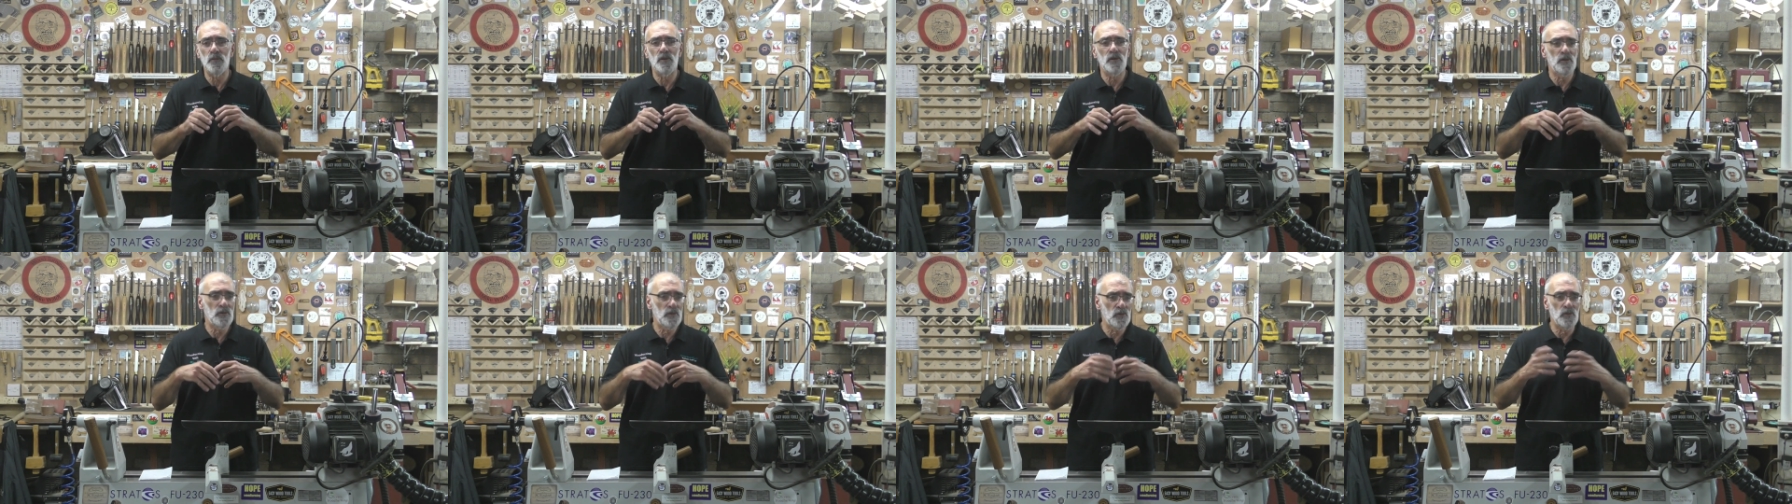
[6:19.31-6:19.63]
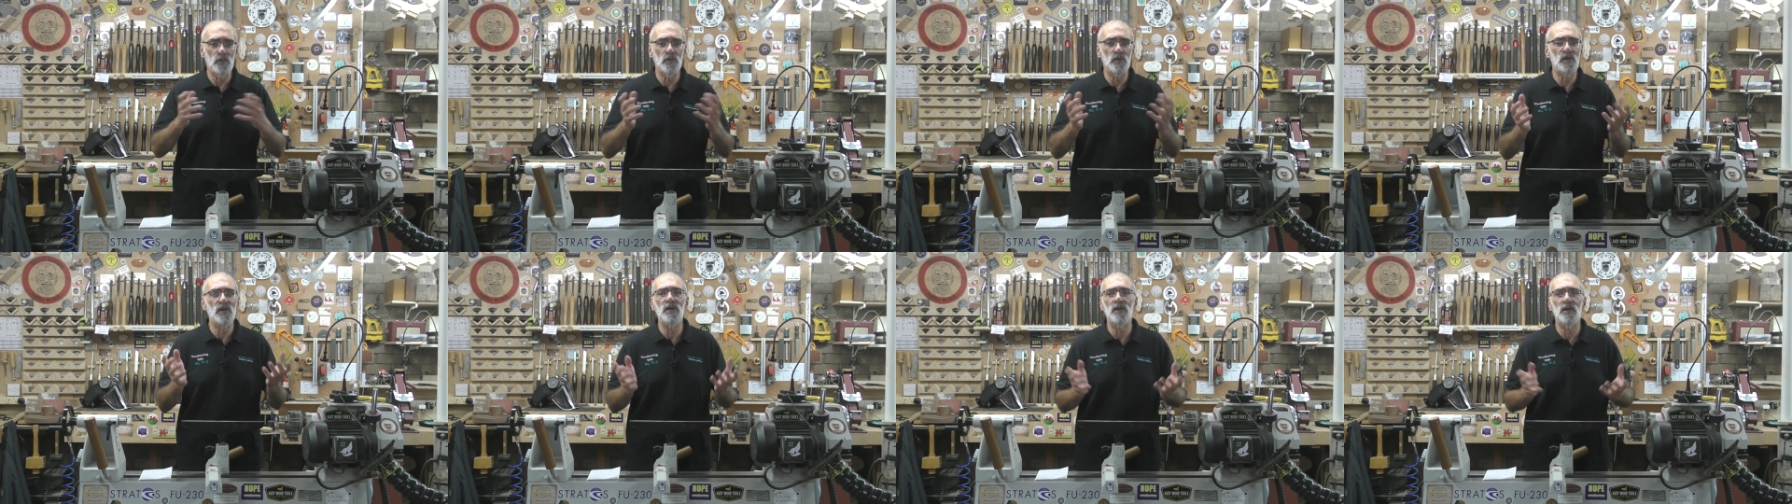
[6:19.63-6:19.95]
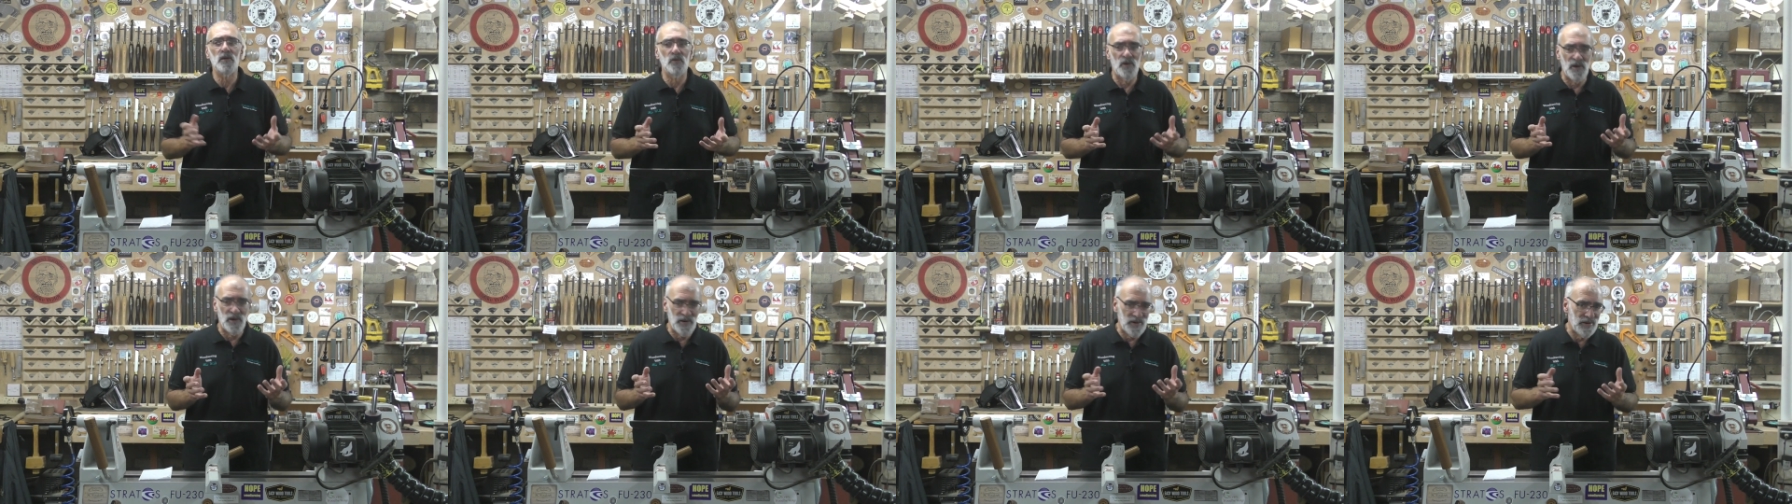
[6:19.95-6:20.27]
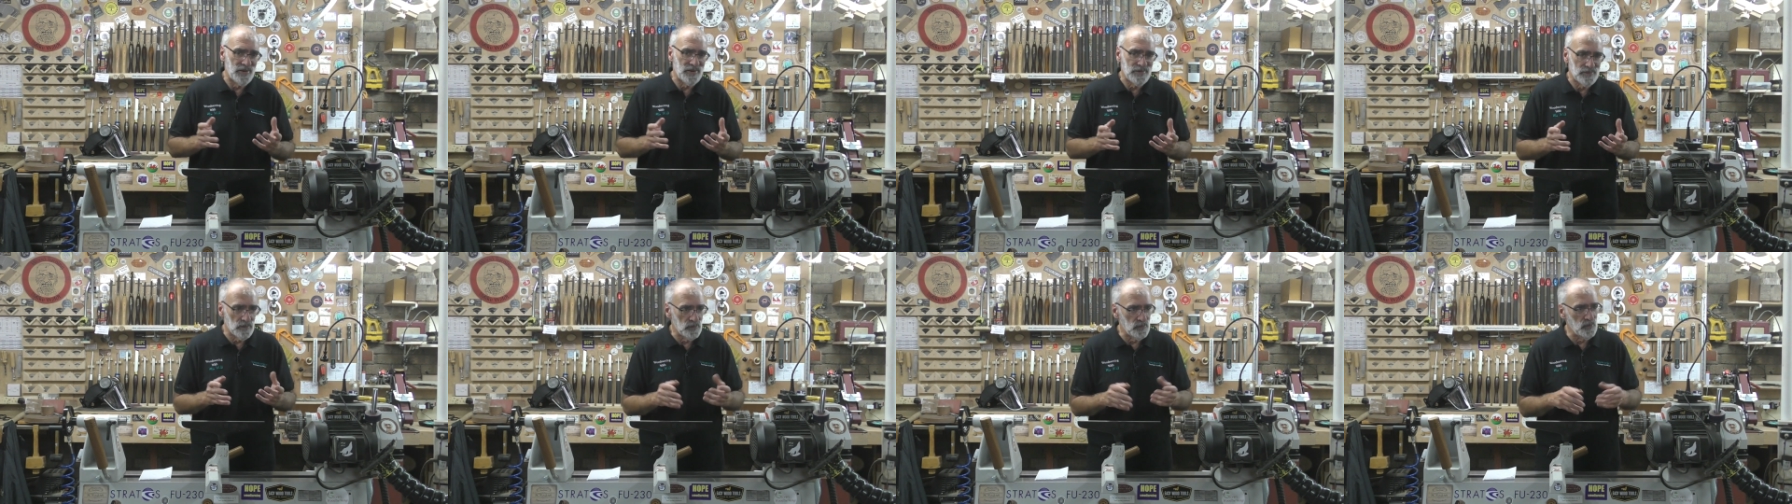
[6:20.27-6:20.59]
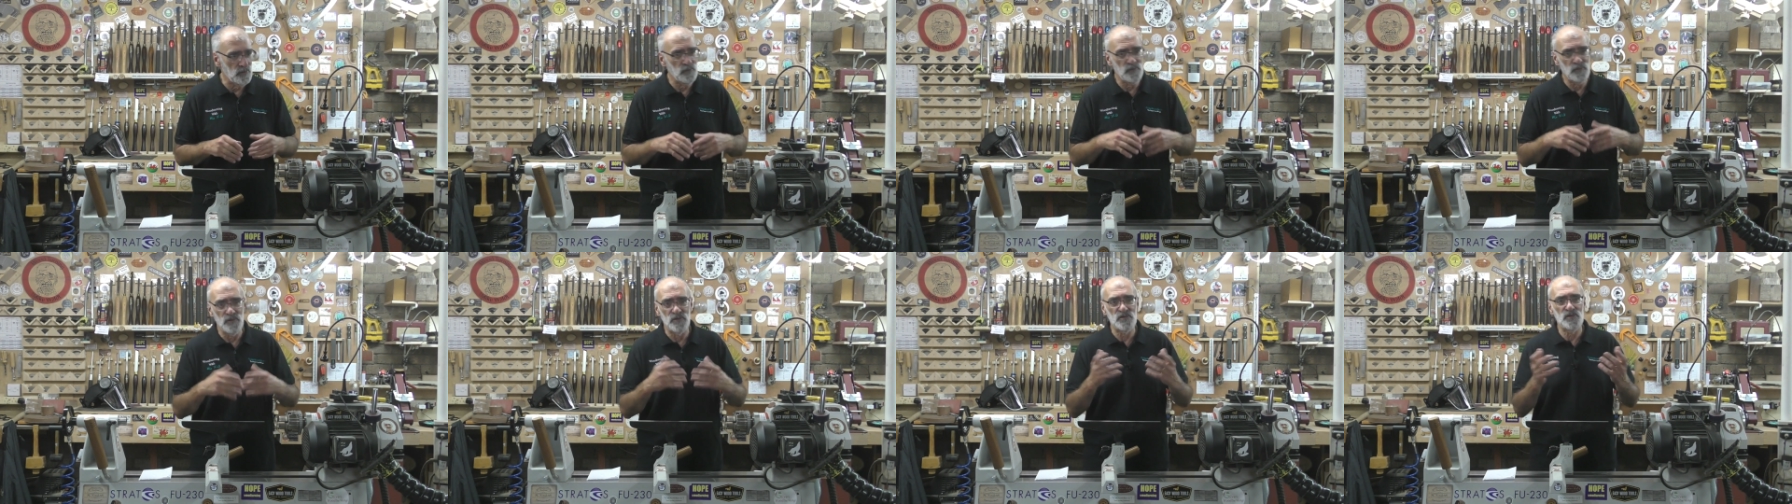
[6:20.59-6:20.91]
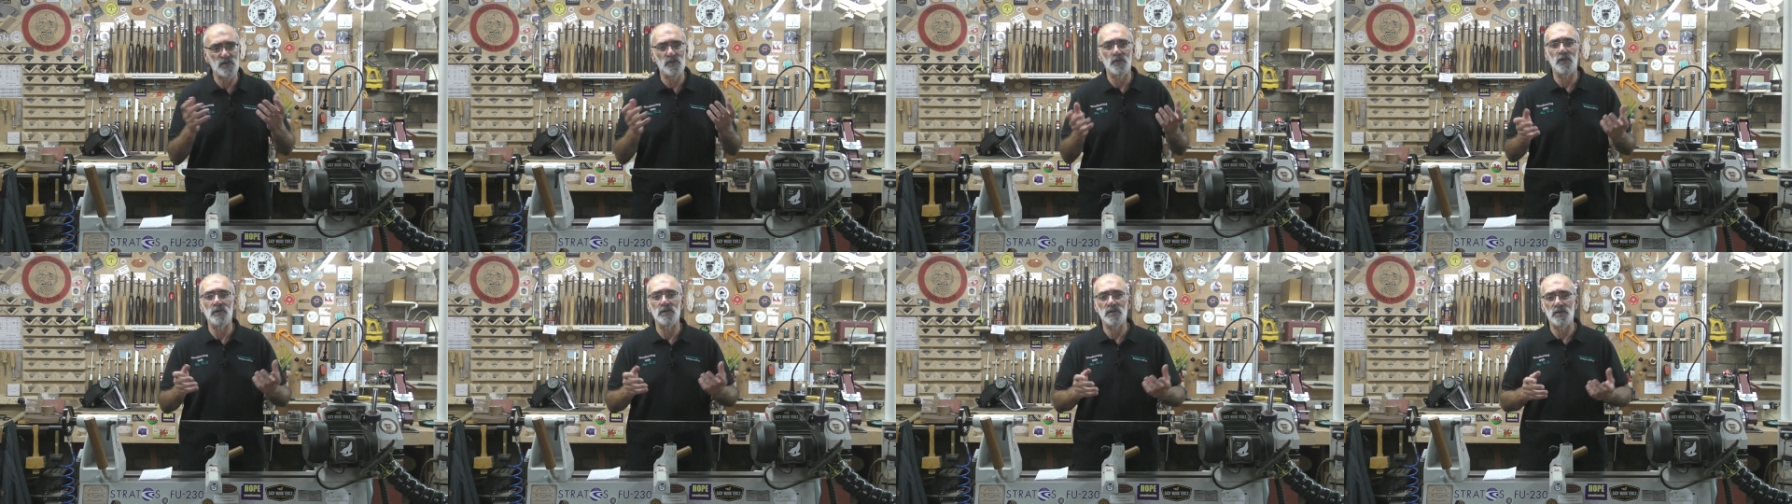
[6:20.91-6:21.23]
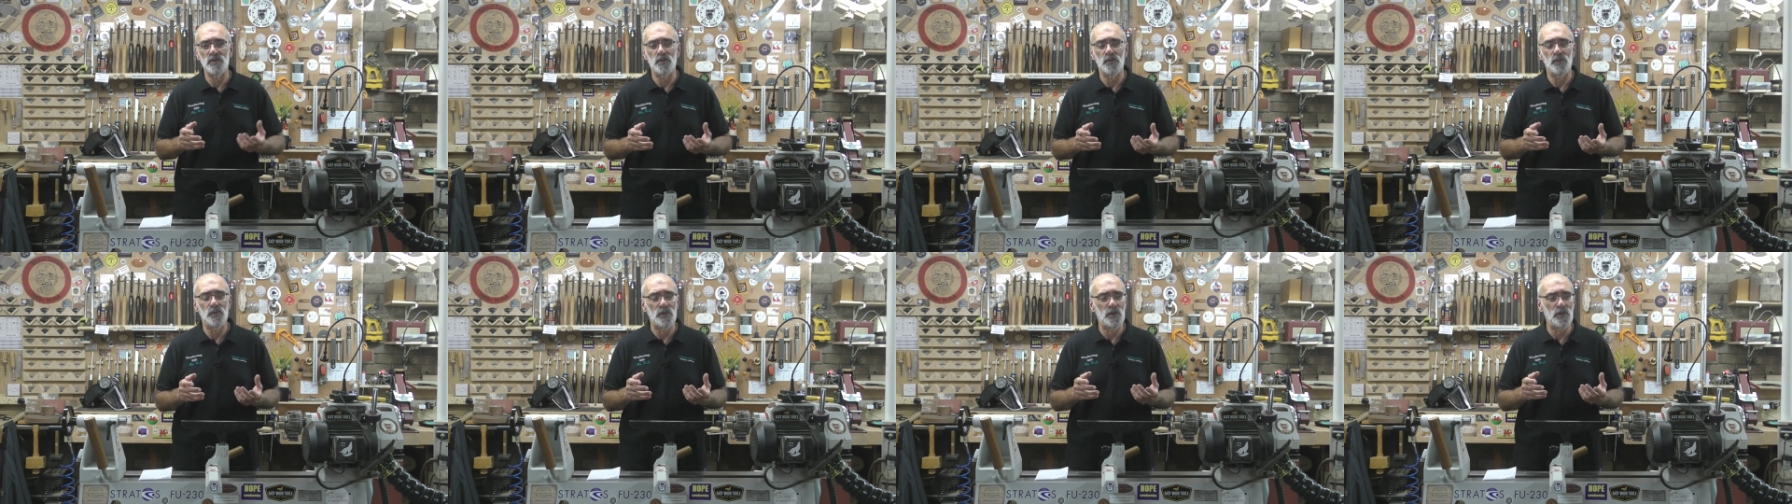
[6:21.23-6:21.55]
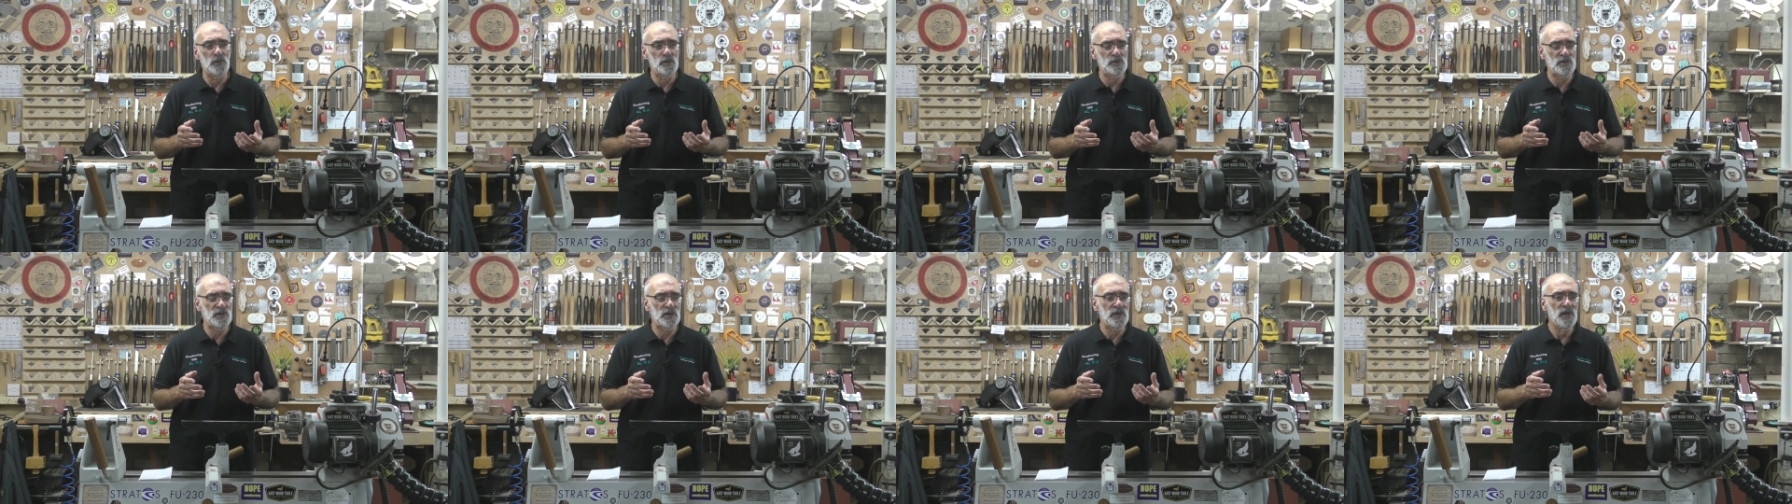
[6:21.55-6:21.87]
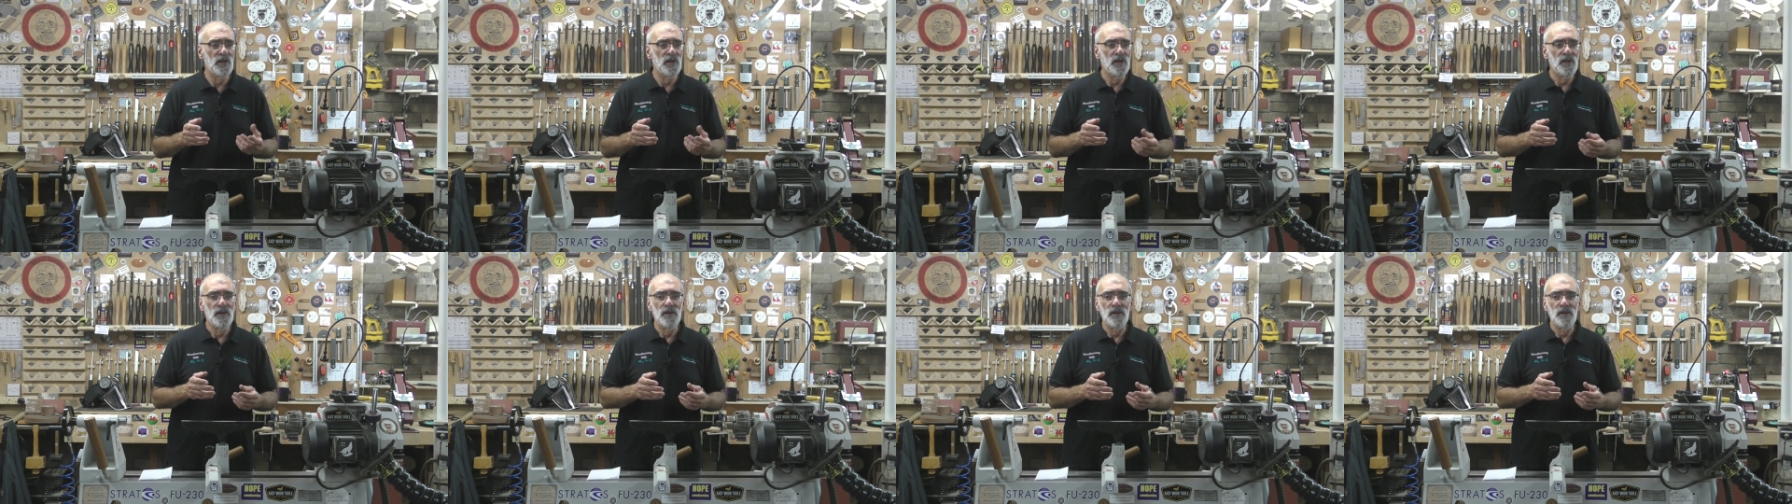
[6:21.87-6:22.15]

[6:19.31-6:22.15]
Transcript: what I call heat cracking. I don't know if that's the right terminology.